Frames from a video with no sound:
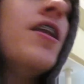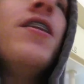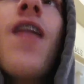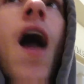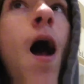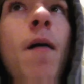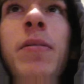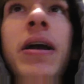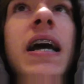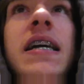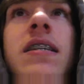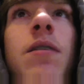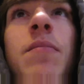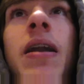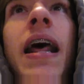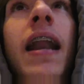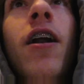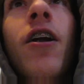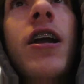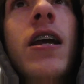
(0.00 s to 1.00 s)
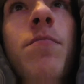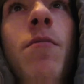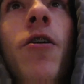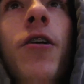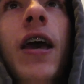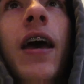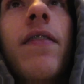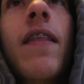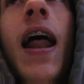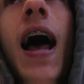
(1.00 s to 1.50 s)
Not because I'm an inner emo
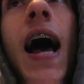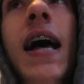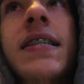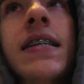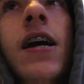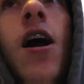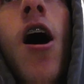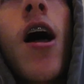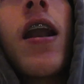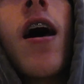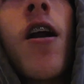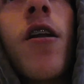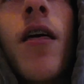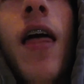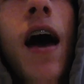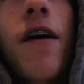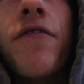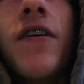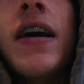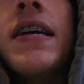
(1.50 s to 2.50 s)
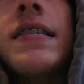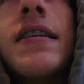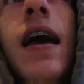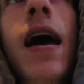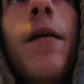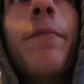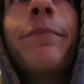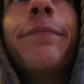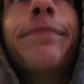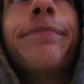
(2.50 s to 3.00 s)
kid that hasn't gotten out of that phase
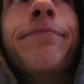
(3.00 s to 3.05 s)
yet.